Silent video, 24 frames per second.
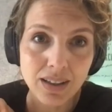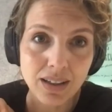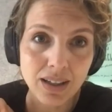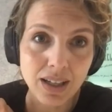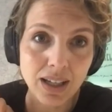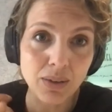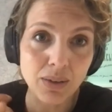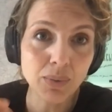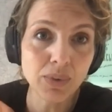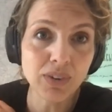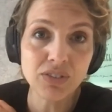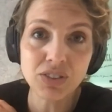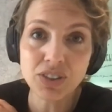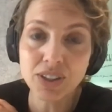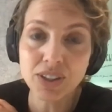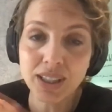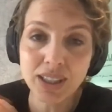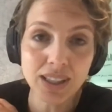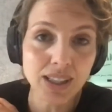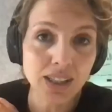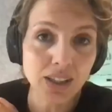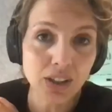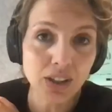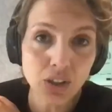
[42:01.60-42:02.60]
like we've
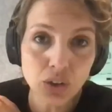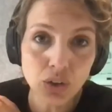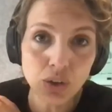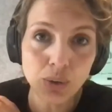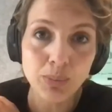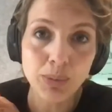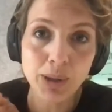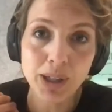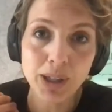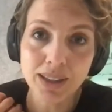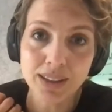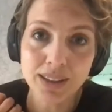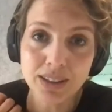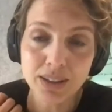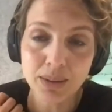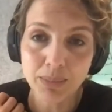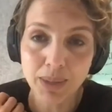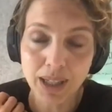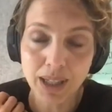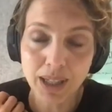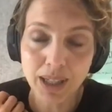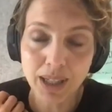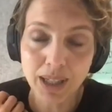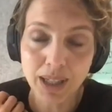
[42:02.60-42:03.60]
seen in the European
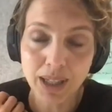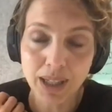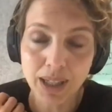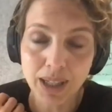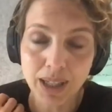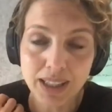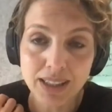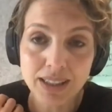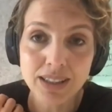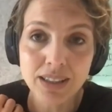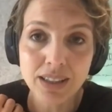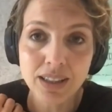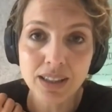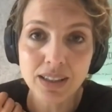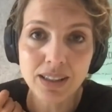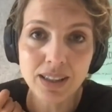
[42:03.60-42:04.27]
semester,